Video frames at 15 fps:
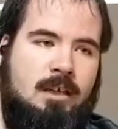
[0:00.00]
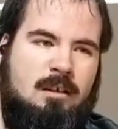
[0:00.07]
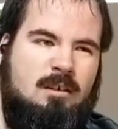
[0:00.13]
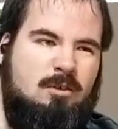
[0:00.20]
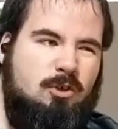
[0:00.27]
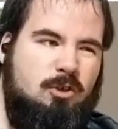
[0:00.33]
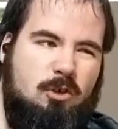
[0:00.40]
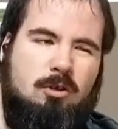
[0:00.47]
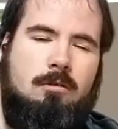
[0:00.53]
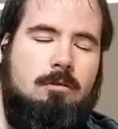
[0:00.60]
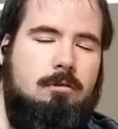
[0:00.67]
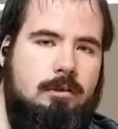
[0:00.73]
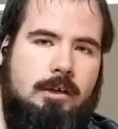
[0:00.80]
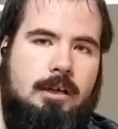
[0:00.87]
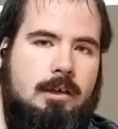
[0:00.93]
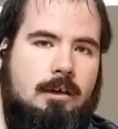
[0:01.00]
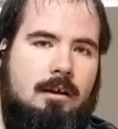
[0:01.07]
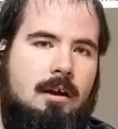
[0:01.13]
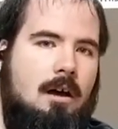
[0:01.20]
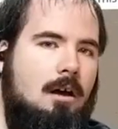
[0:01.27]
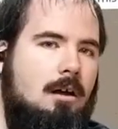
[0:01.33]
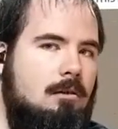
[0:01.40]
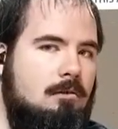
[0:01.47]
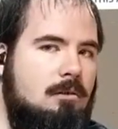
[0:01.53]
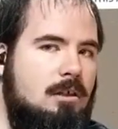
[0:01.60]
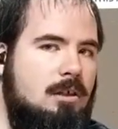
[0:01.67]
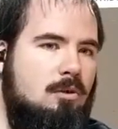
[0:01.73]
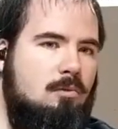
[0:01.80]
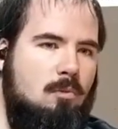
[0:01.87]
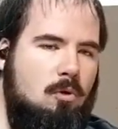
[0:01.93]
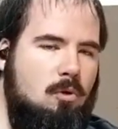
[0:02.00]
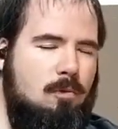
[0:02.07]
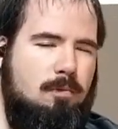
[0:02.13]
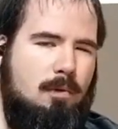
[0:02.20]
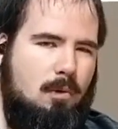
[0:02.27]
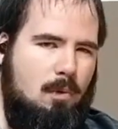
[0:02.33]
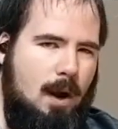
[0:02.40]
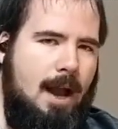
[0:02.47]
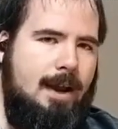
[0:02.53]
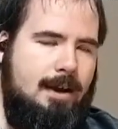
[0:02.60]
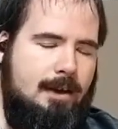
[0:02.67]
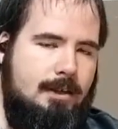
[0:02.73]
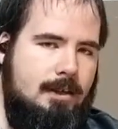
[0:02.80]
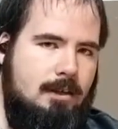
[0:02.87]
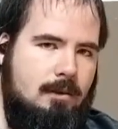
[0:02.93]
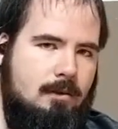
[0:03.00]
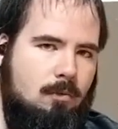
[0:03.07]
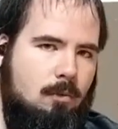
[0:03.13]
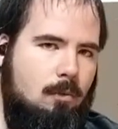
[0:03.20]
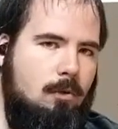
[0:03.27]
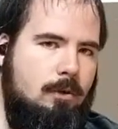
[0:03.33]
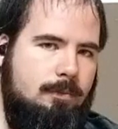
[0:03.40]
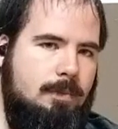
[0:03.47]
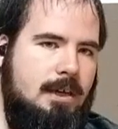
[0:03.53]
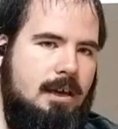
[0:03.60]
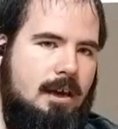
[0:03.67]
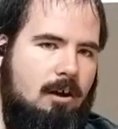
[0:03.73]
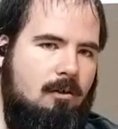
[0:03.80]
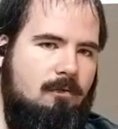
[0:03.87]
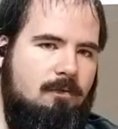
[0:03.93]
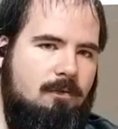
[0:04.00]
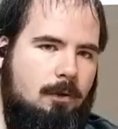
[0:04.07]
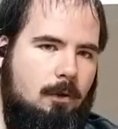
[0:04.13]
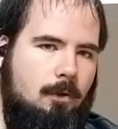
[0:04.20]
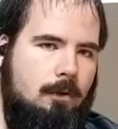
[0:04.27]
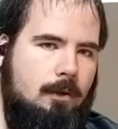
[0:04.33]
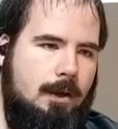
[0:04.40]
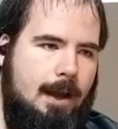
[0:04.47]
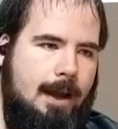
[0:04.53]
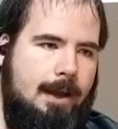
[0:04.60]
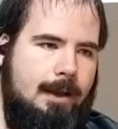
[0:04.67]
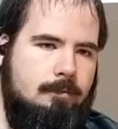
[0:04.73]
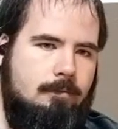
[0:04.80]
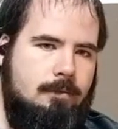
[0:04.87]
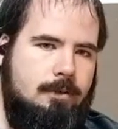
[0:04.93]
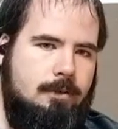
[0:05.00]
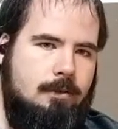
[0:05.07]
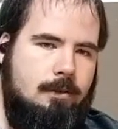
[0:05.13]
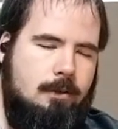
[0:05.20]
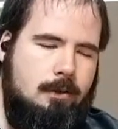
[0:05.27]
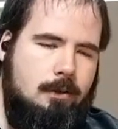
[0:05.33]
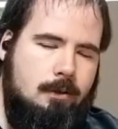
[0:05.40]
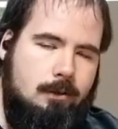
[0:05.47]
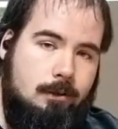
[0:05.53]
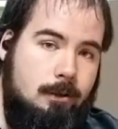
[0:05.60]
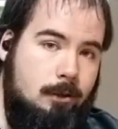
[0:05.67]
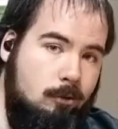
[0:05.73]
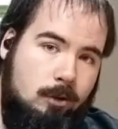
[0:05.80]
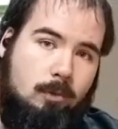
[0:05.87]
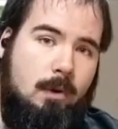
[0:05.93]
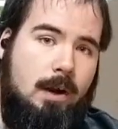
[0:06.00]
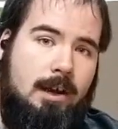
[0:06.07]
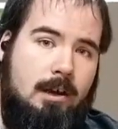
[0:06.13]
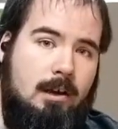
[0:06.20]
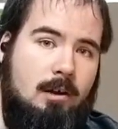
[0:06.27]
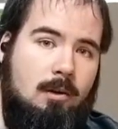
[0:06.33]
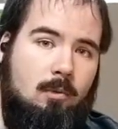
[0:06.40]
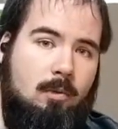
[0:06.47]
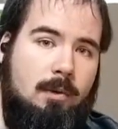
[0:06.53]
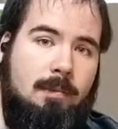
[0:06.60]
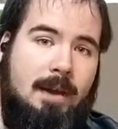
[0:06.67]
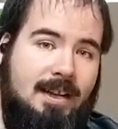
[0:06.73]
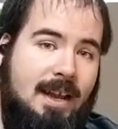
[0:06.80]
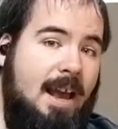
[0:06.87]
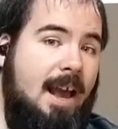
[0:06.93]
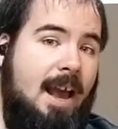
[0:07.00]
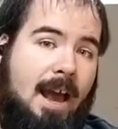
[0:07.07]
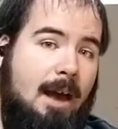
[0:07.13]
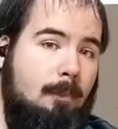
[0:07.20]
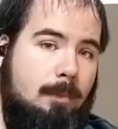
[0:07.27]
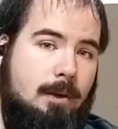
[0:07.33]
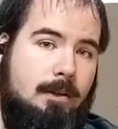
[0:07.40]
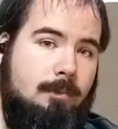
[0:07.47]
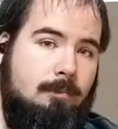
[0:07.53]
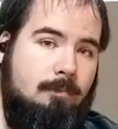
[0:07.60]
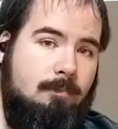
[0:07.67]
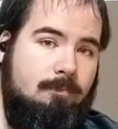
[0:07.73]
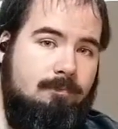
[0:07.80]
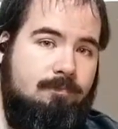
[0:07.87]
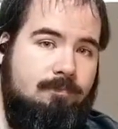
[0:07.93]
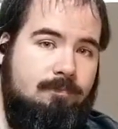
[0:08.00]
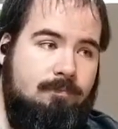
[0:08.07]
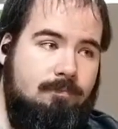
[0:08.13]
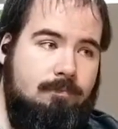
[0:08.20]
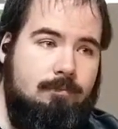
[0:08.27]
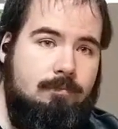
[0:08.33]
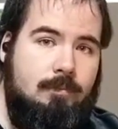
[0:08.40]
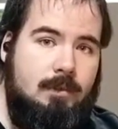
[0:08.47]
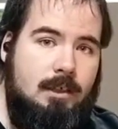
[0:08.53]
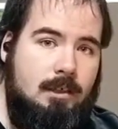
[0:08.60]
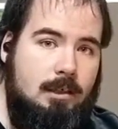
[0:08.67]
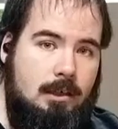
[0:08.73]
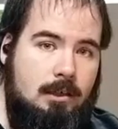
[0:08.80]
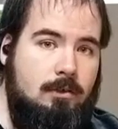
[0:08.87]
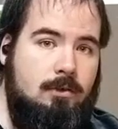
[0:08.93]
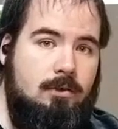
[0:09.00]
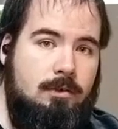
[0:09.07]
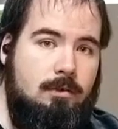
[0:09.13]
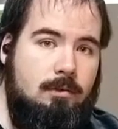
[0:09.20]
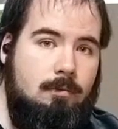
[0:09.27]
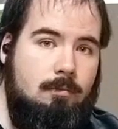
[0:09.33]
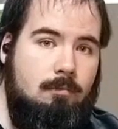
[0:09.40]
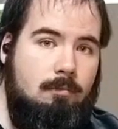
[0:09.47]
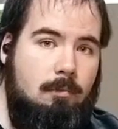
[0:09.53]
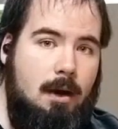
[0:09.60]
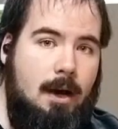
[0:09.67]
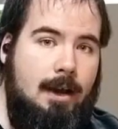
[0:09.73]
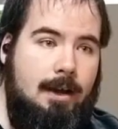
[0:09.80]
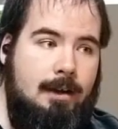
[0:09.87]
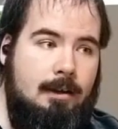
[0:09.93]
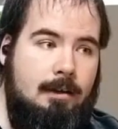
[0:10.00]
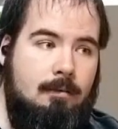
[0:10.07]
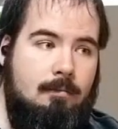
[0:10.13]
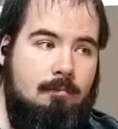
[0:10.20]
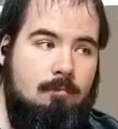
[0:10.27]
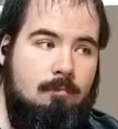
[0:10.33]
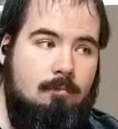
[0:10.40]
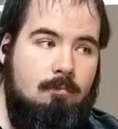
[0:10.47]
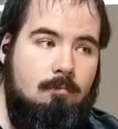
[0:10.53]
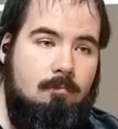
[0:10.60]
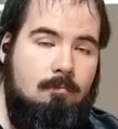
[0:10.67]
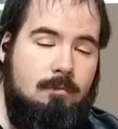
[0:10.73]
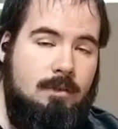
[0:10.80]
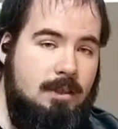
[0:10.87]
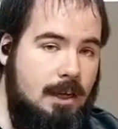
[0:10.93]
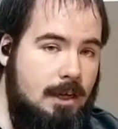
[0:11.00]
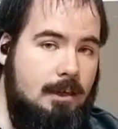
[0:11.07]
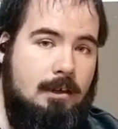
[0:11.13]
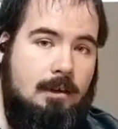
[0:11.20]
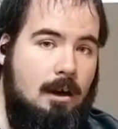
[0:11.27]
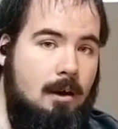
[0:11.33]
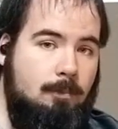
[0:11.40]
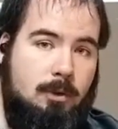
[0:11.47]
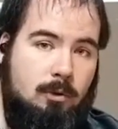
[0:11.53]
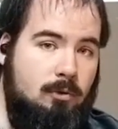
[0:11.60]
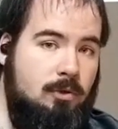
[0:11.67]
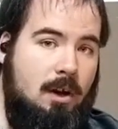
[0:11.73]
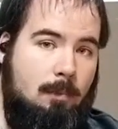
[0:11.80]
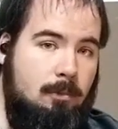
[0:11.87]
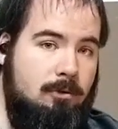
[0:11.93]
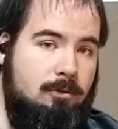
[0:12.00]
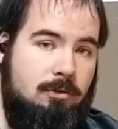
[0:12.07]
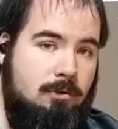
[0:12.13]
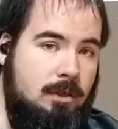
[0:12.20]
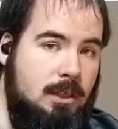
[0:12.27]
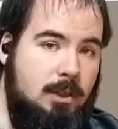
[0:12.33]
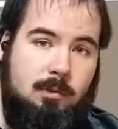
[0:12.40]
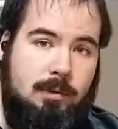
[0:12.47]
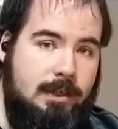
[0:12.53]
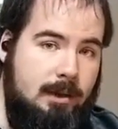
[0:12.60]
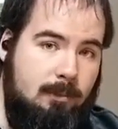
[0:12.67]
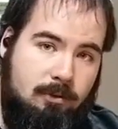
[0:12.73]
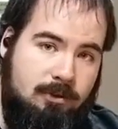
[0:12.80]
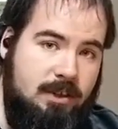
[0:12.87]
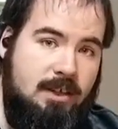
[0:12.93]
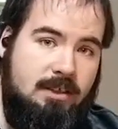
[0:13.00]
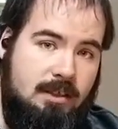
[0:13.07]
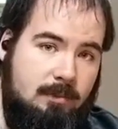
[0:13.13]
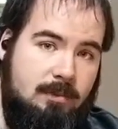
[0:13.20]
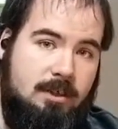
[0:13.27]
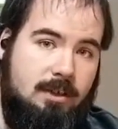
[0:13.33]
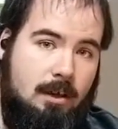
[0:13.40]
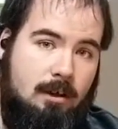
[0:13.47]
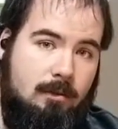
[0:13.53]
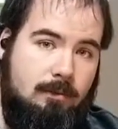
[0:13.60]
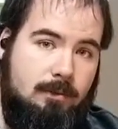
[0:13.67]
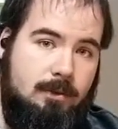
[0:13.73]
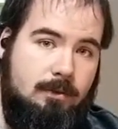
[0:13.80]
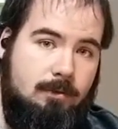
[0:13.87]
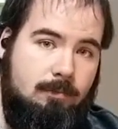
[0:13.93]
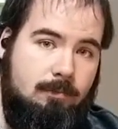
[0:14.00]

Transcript: certainly a little more variety would be helpful. And the only way we make that happen is by taking up those opportunities when they present themselves.